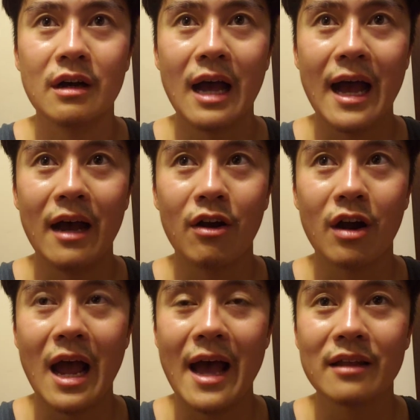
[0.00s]

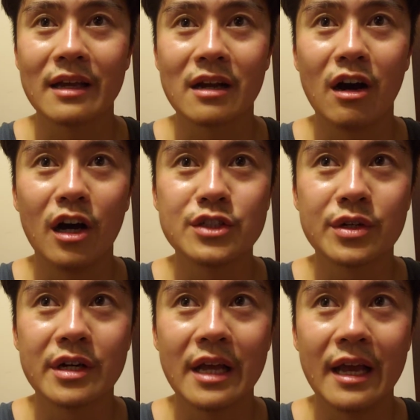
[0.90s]
or add like
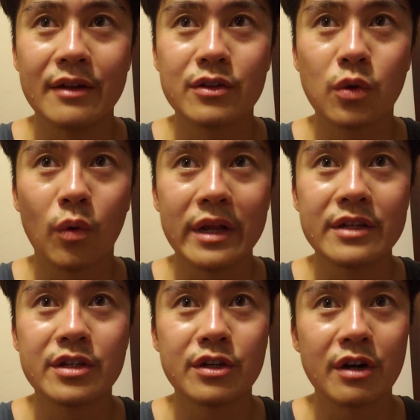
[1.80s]

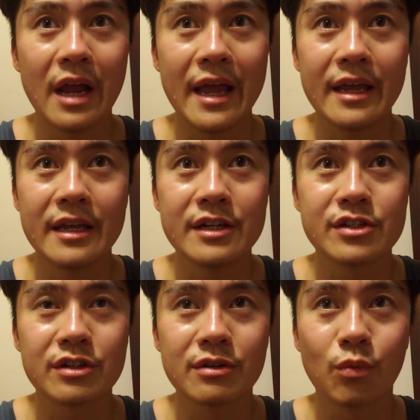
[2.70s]
120 to your
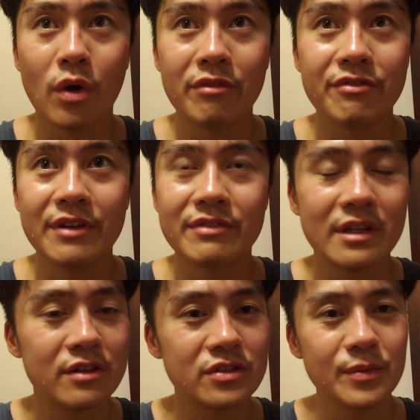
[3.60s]
age, or
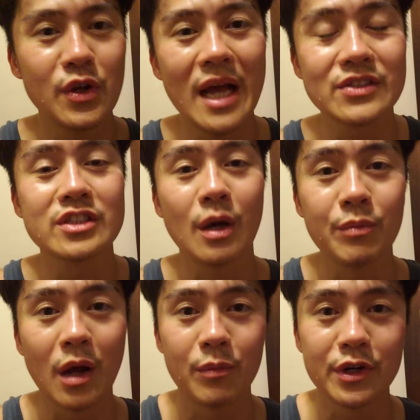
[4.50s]
150 or something. You add
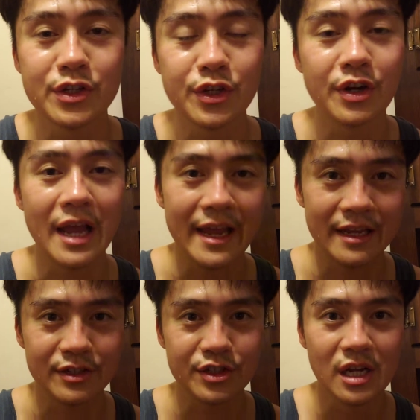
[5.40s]
some number to your
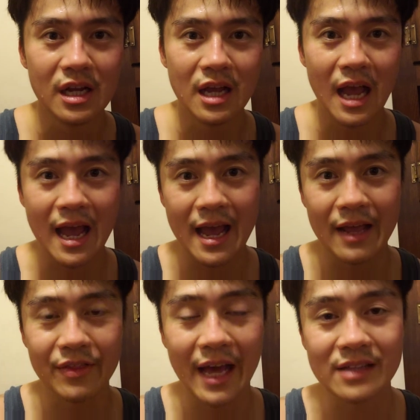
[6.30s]
age,
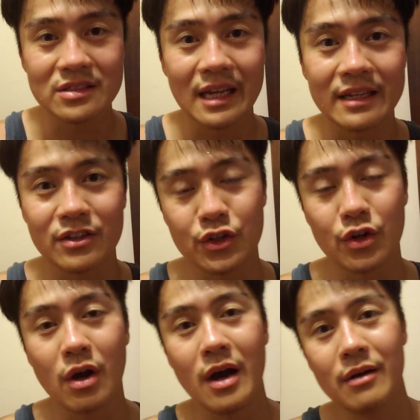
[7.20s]
and that's like
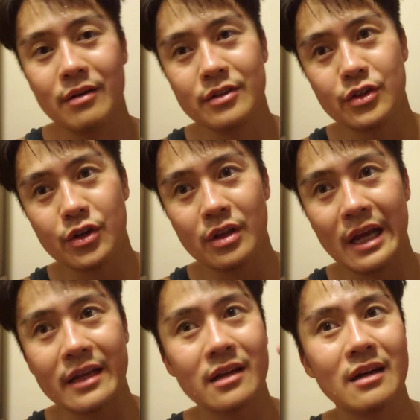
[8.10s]
your
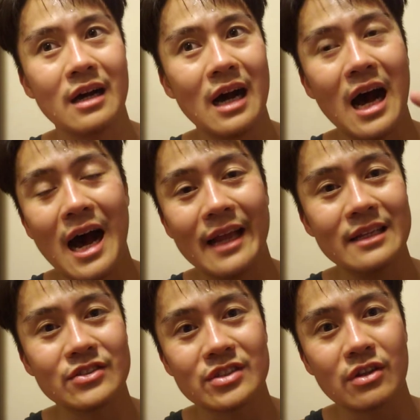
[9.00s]
like
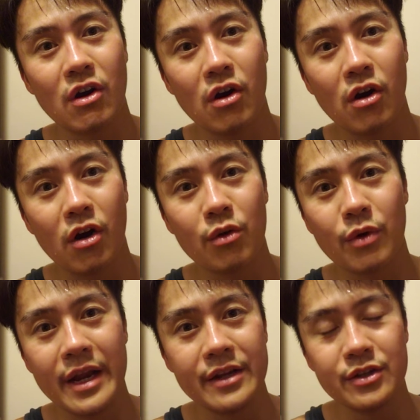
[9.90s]
highest heart
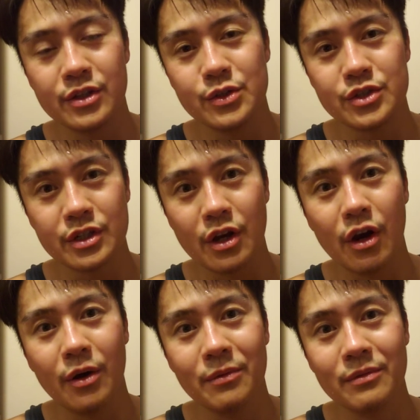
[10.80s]
rate you should
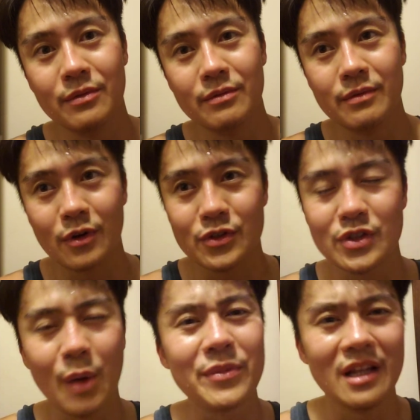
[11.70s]
go, or
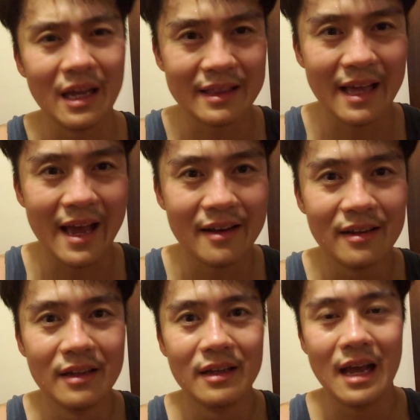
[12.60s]
something like that.
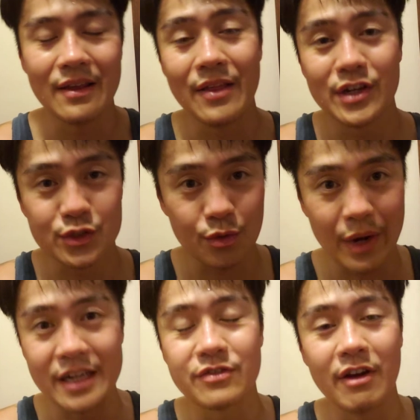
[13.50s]
And then there's a
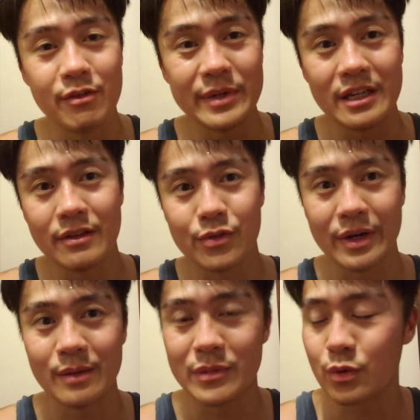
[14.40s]
range of everything
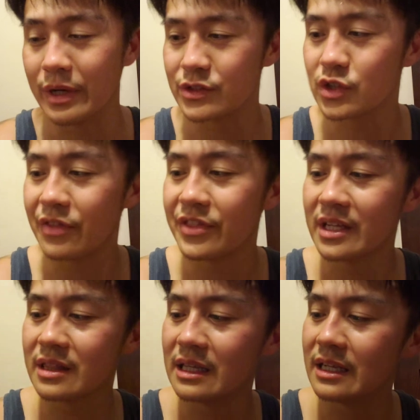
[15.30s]
in between. So I
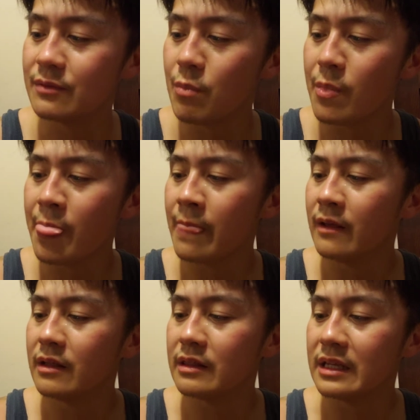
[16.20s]
think the
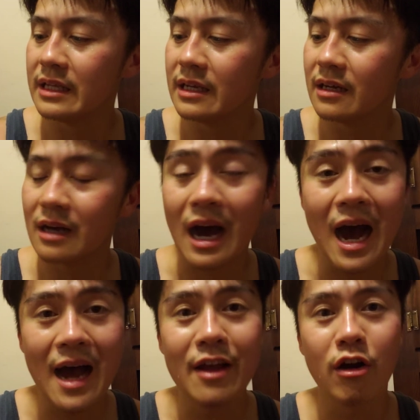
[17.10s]

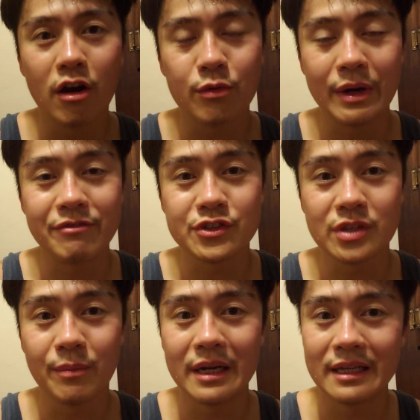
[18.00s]
high heart rate for
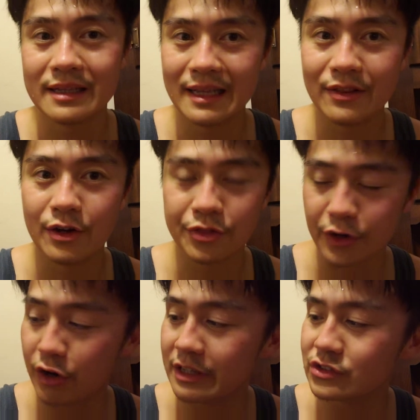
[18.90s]
somebody in their
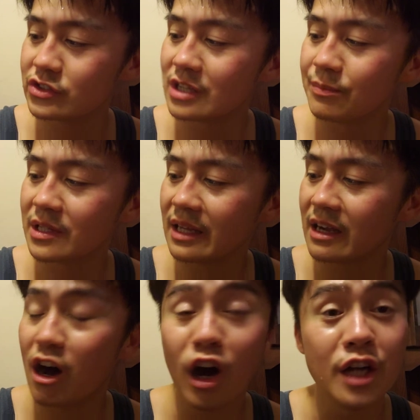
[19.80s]
30s is something like
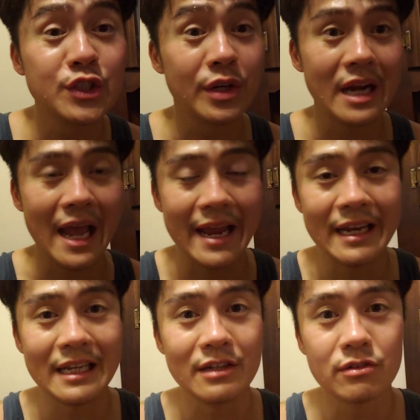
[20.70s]

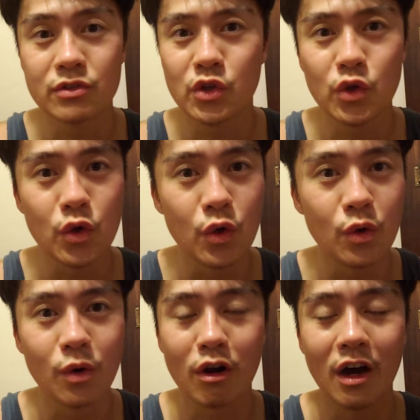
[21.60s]

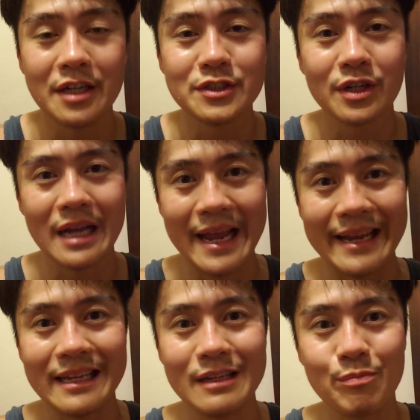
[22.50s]
182 or
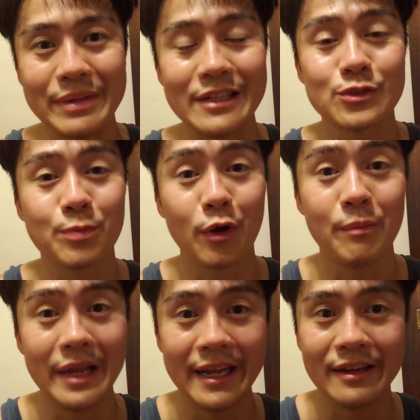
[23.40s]
180 beats per
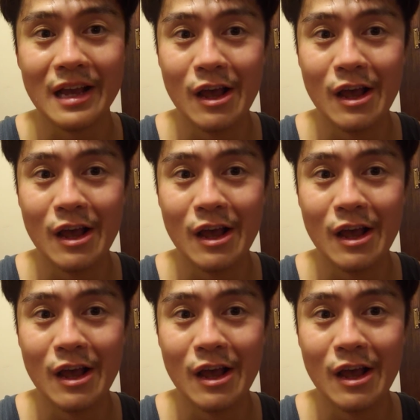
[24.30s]
minute,